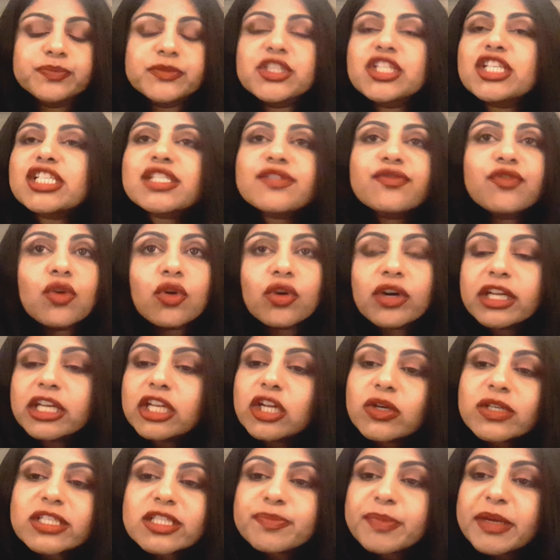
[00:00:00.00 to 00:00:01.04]
Just for,
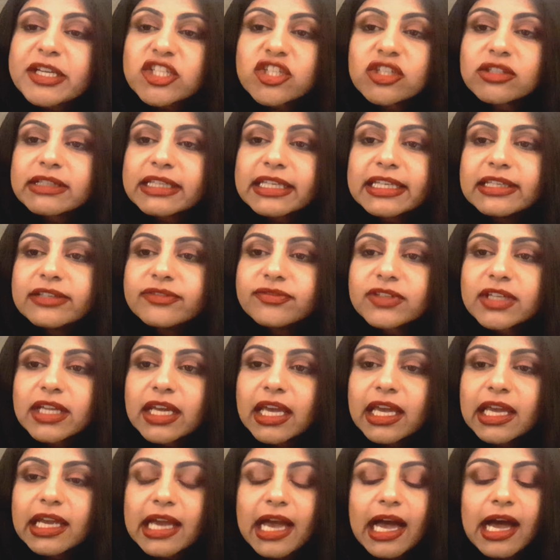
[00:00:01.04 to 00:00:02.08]
special
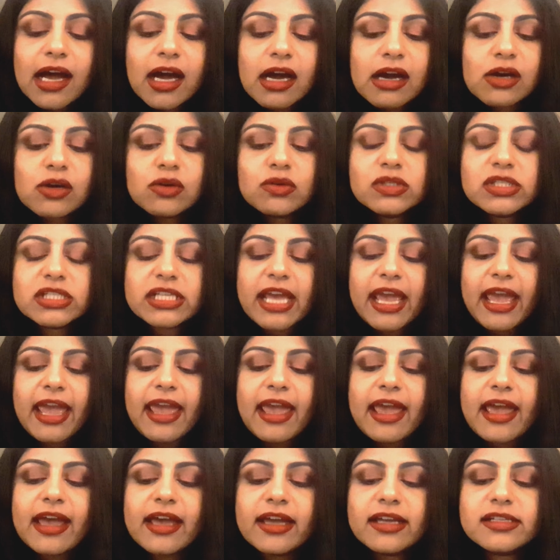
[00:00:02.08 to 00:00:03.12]
evening out.
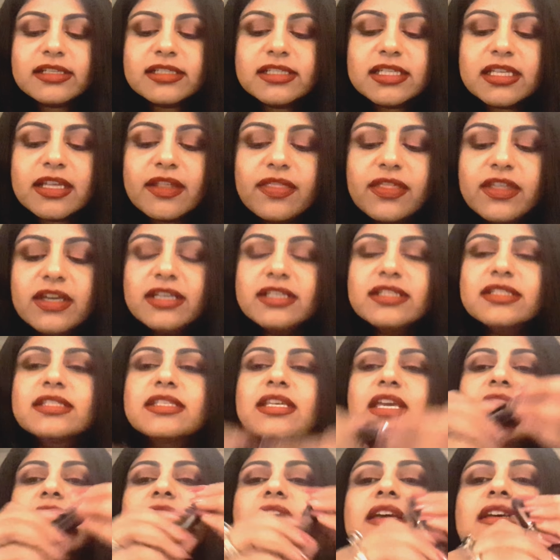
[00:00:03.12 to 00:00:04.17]
And this
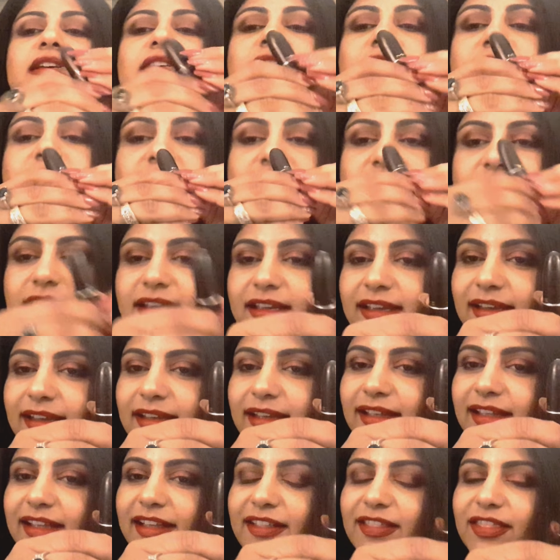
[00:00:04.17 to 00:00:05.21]
is
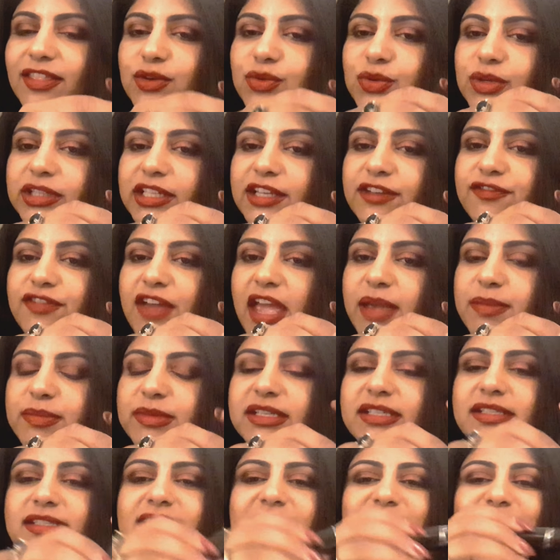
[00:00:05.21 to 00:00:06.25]
the really
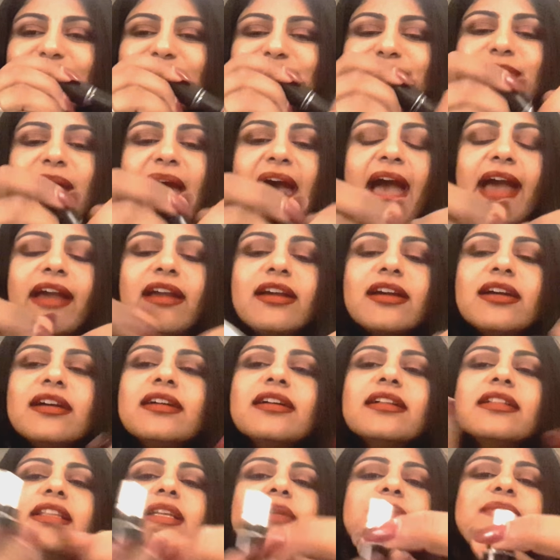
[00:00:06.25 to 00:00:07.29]
famous MAC
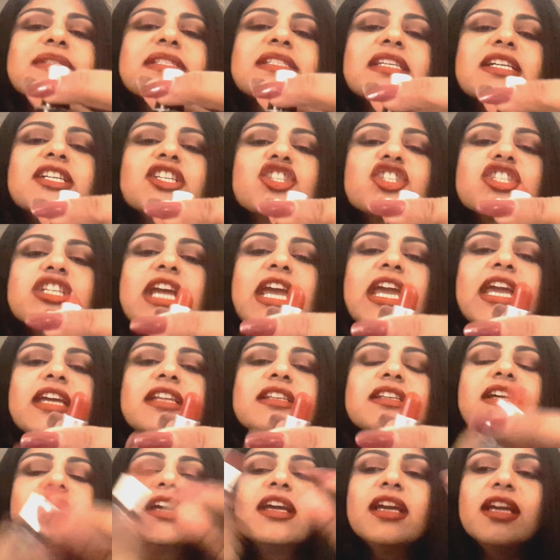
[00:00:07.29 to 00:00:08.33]
lipstick
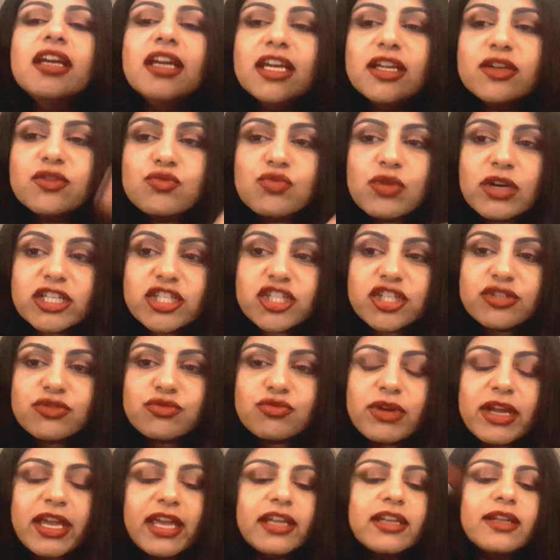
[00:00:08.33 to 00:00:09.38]
shade in Russian
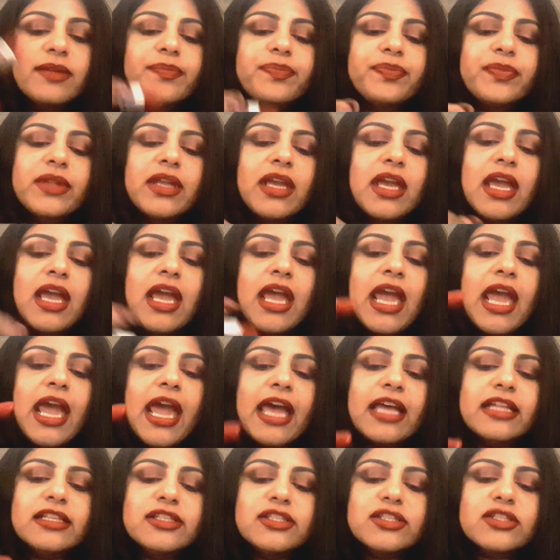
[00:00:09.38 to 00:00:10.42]
Red.
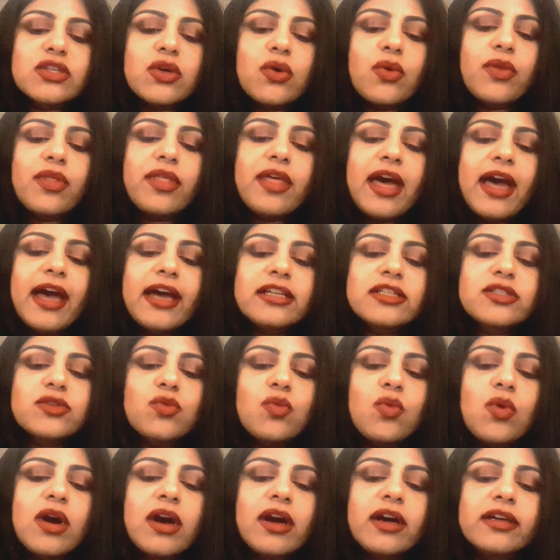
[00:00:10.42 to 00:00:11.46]
And so that
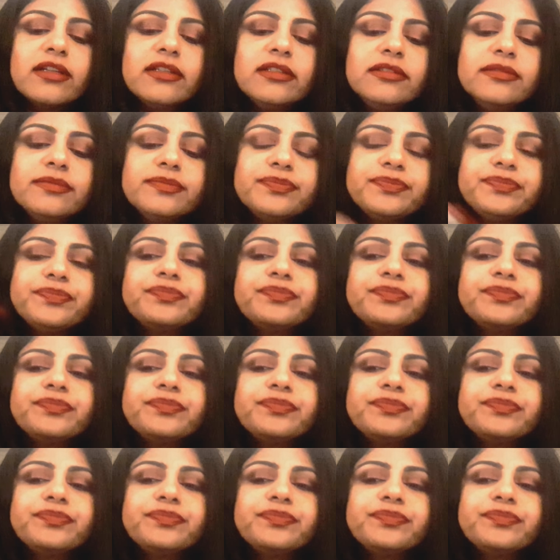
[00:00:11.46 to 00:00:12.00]
one